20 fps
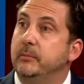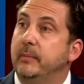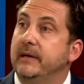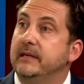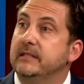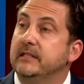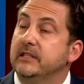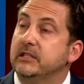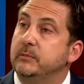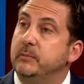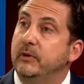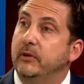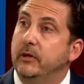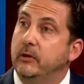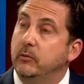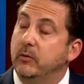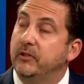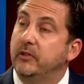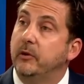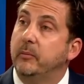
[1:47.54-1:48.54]
by 6 billion
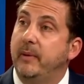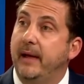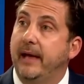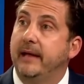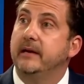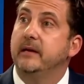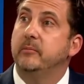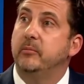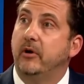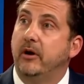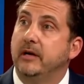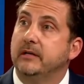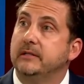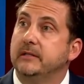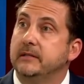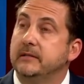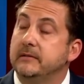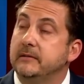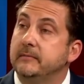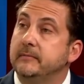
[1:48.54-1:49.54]
with our patented
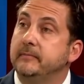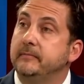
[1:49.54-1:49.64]
process